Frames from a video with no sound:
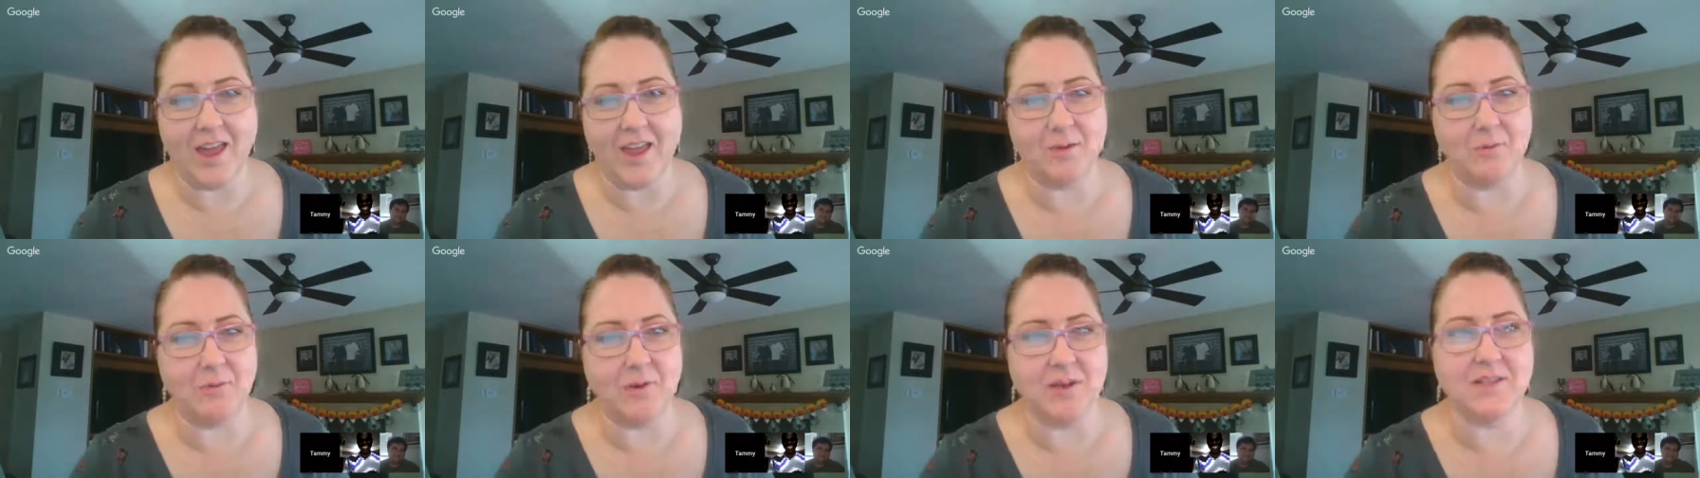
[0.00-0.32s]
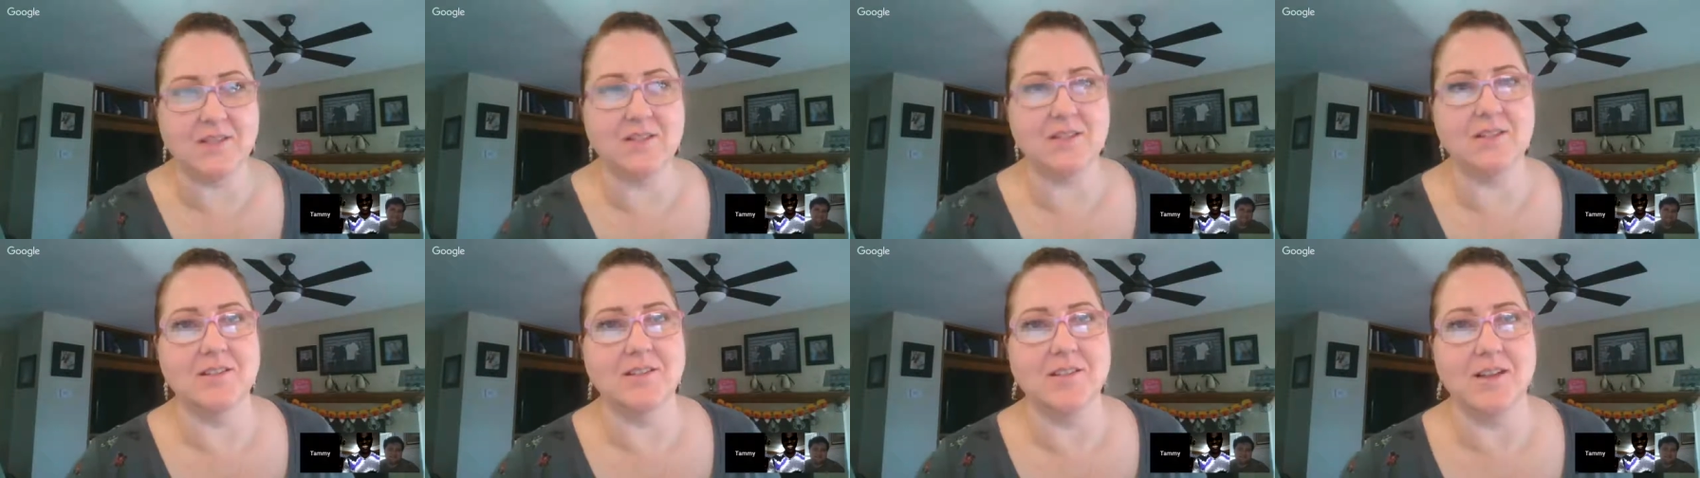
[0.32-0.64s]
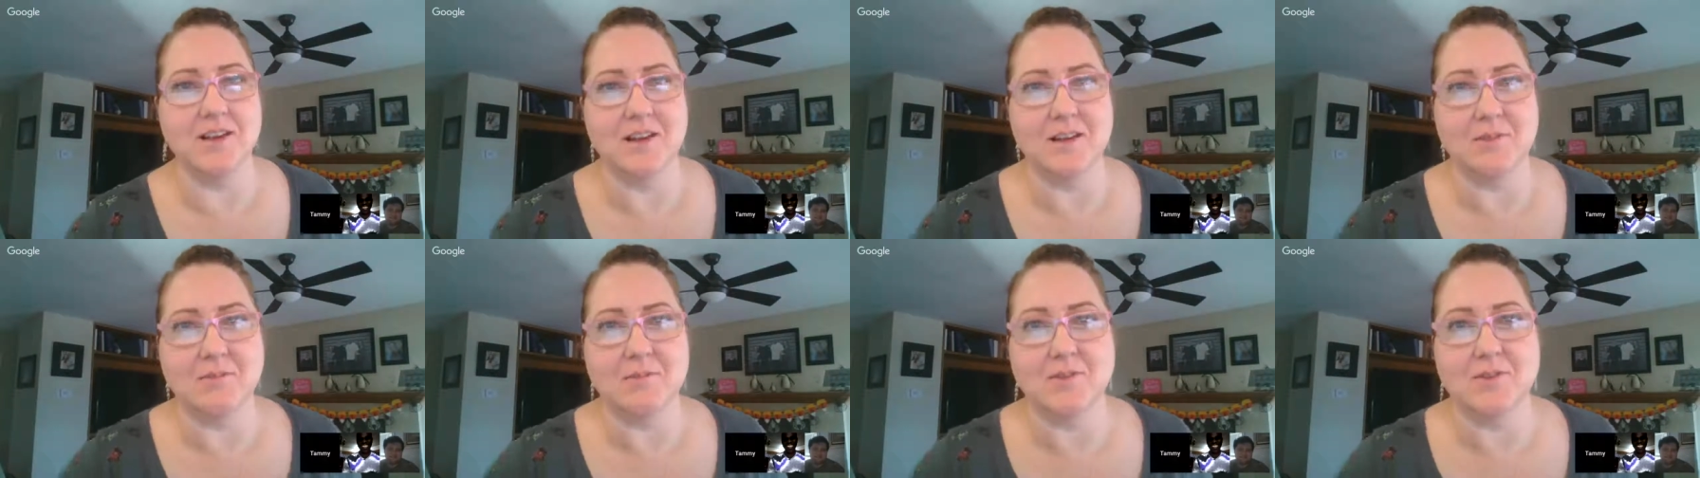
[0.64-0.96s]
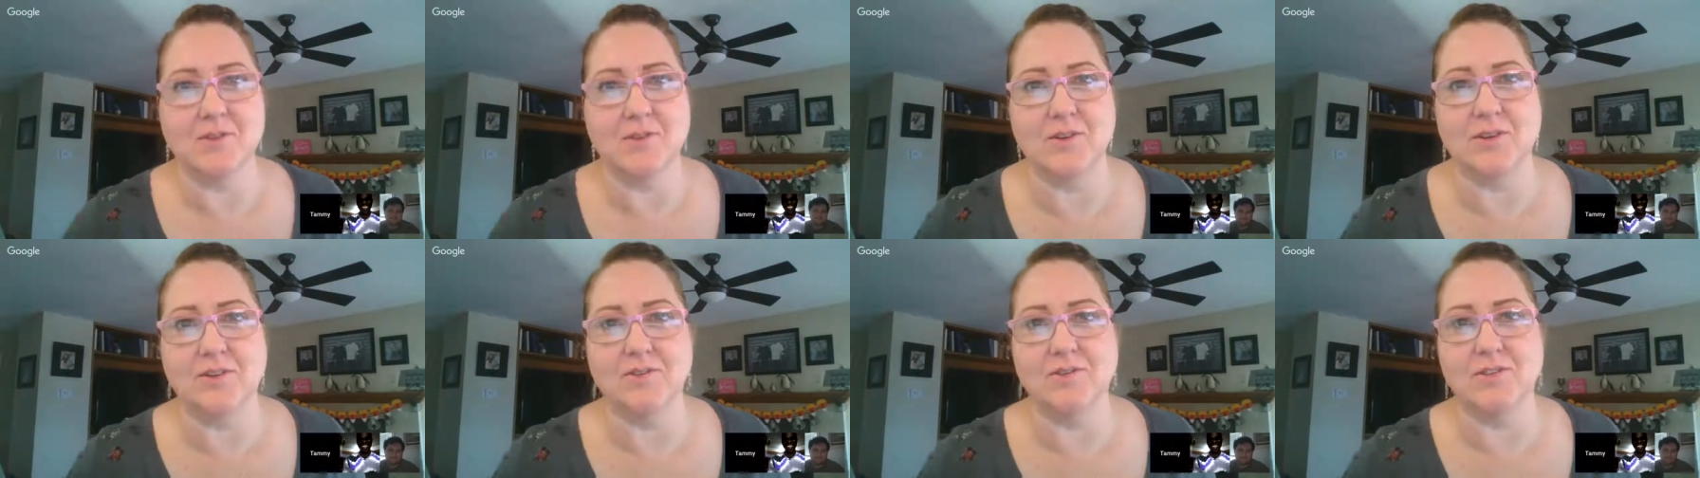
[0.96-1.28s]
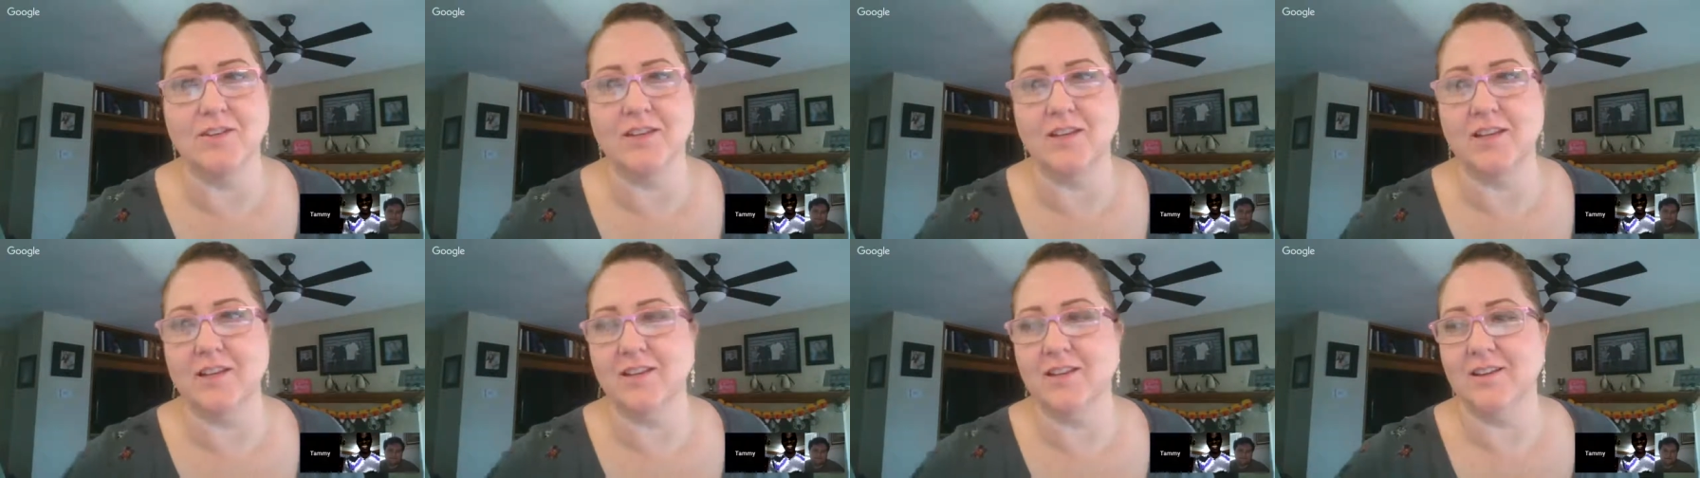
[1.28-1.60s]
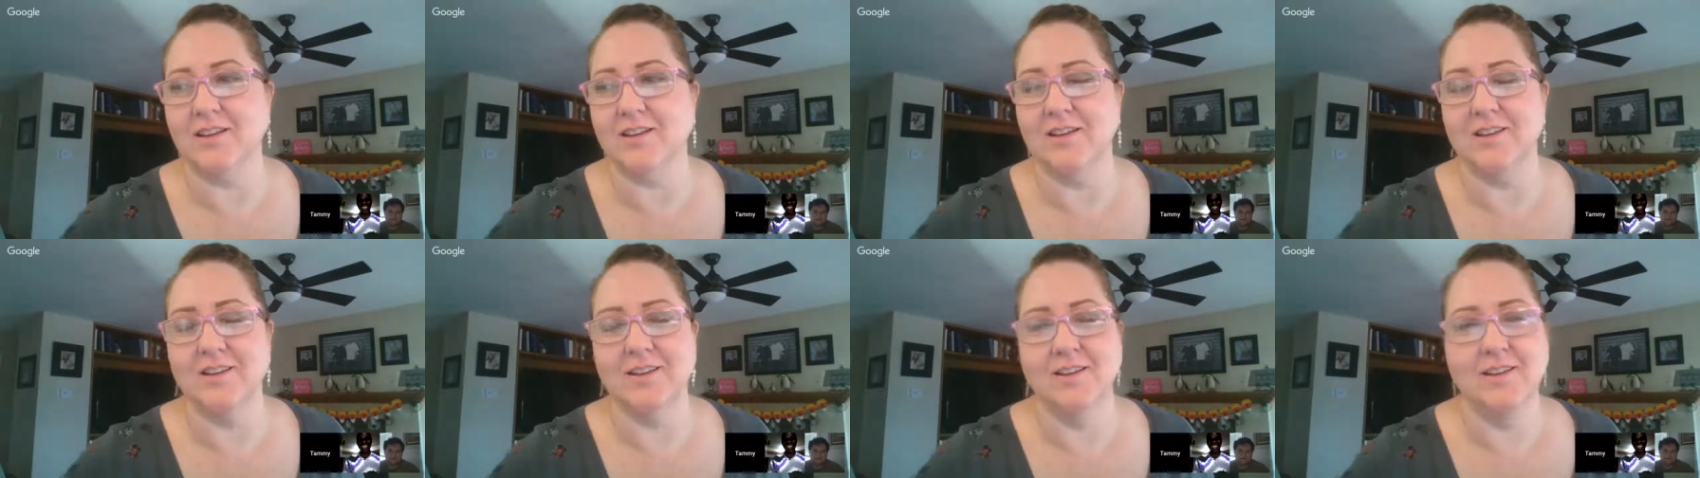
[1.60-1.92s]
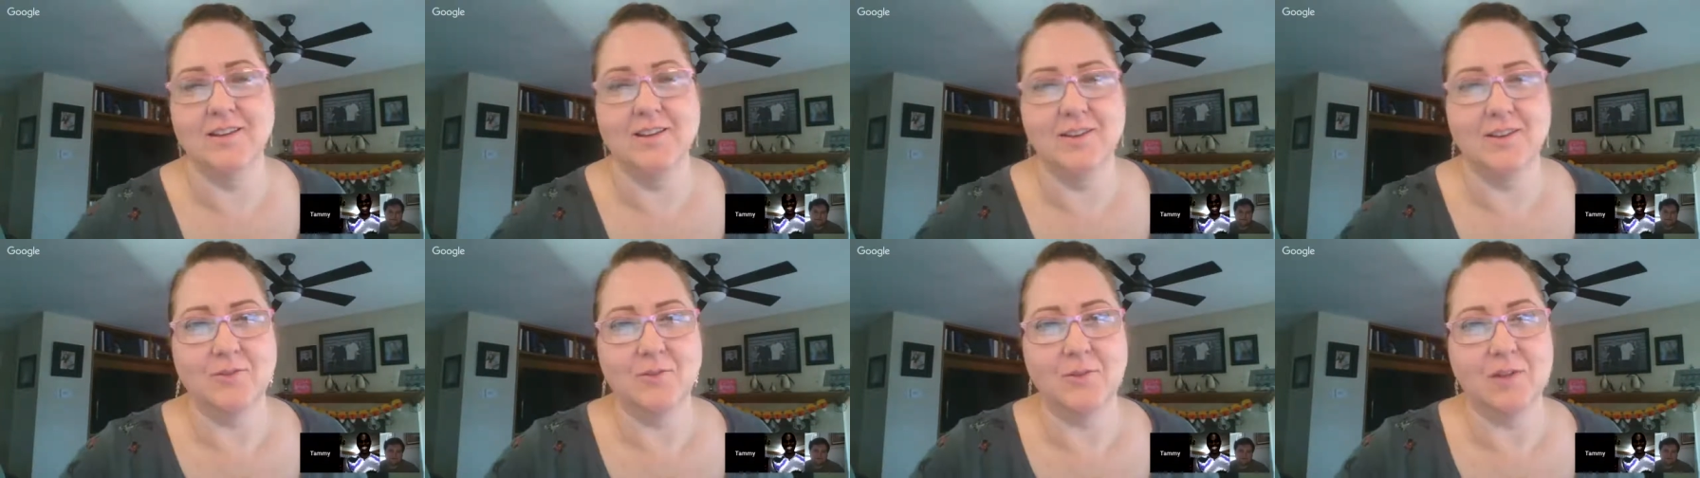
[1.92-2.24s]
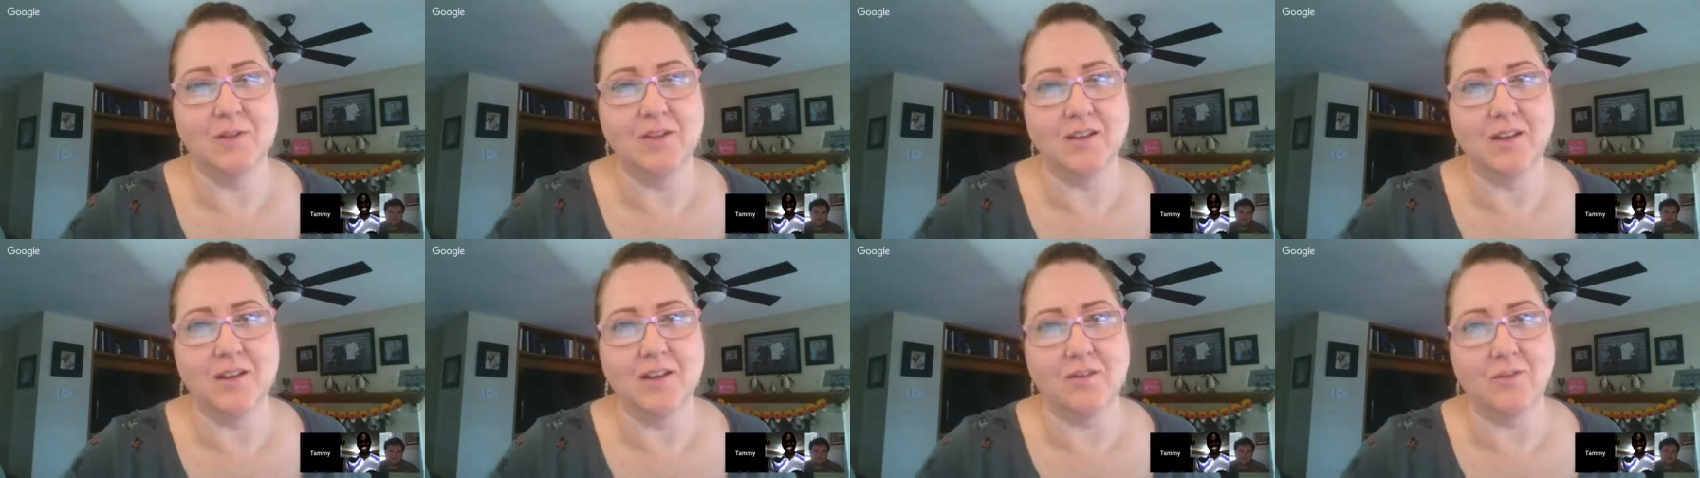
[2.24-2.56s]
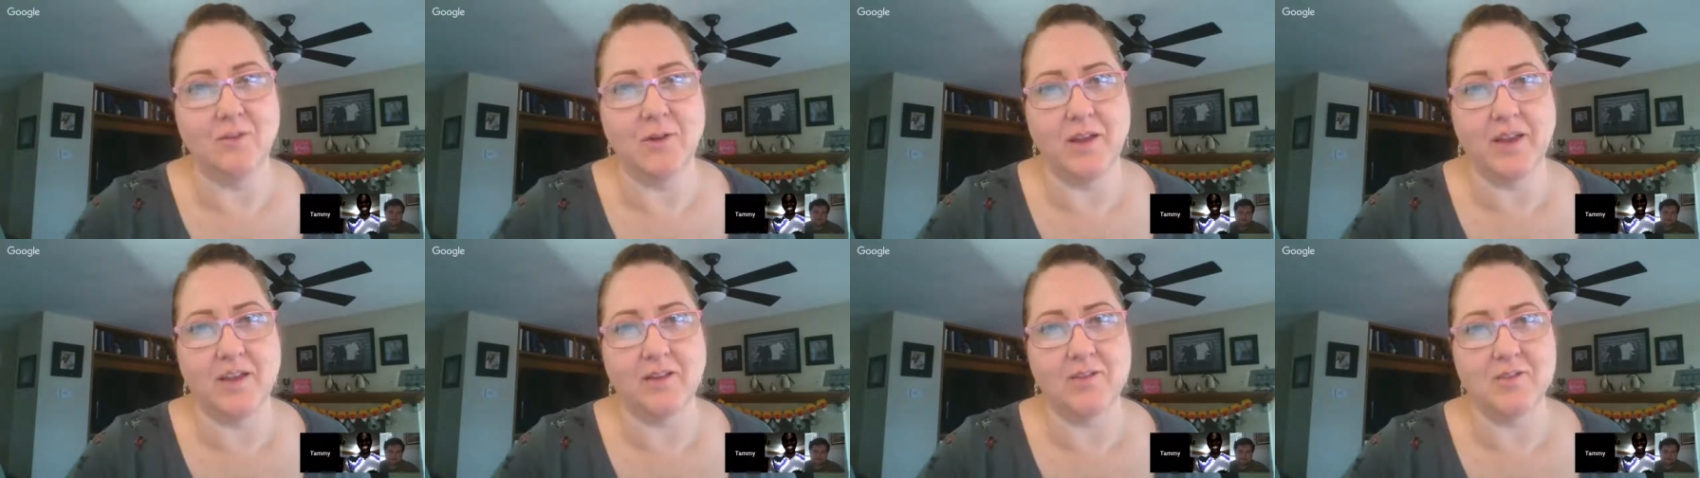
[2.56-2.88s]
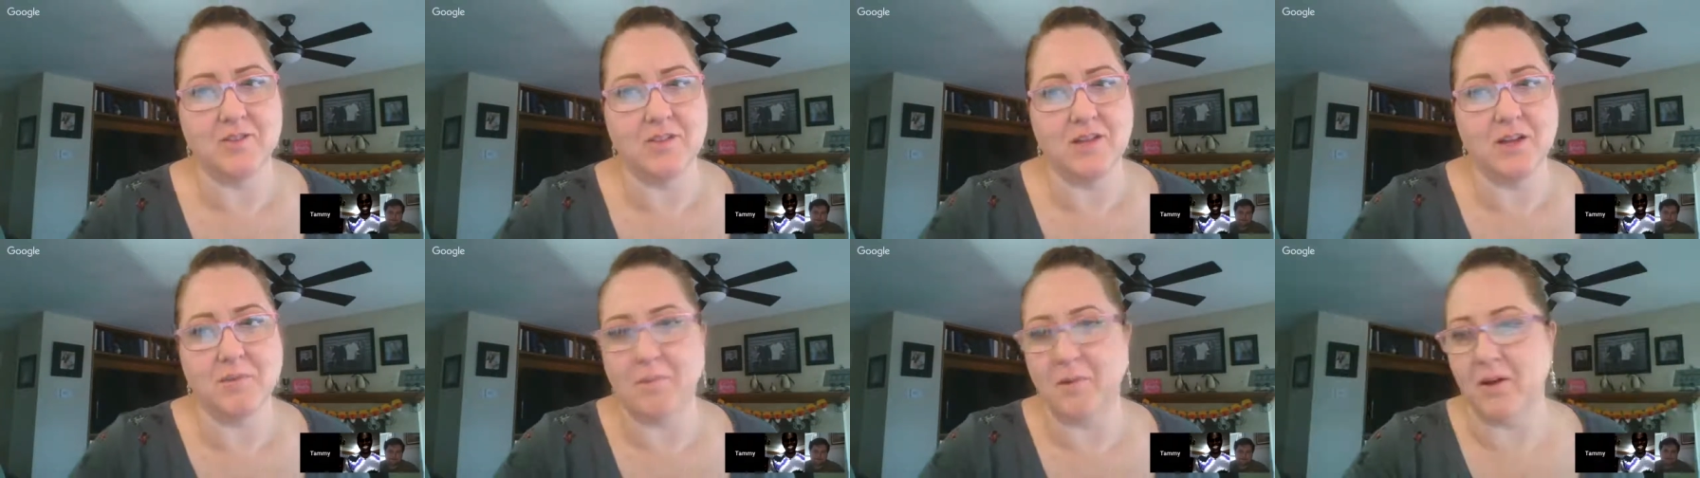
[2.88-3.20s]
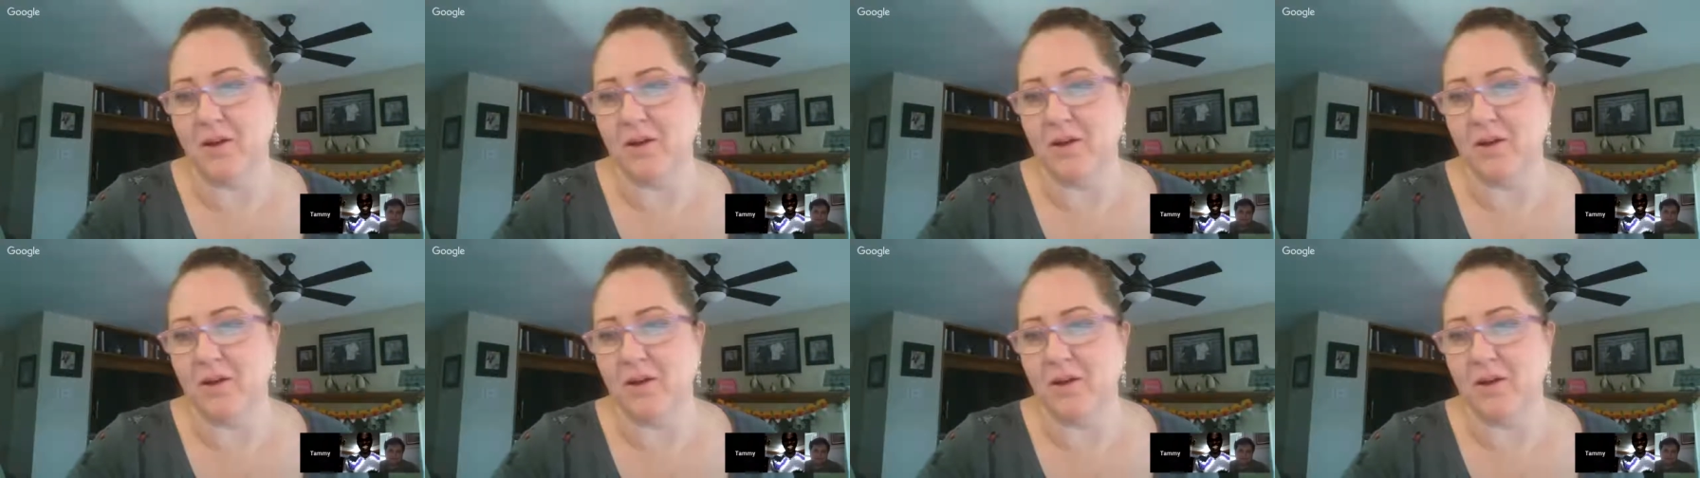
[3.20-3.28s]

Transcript: hate wasting time. So I feel like we did it. We